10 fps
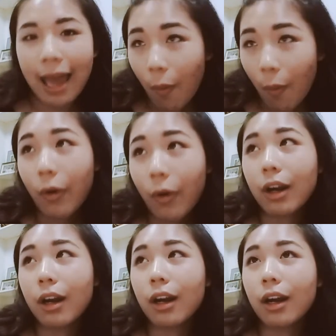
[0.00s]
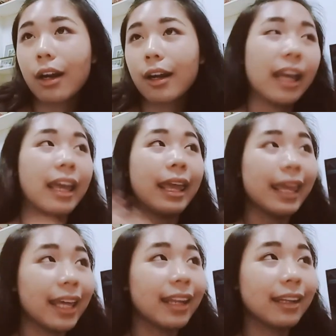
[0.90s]
Or
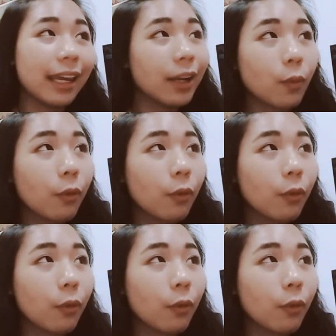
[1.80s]
comment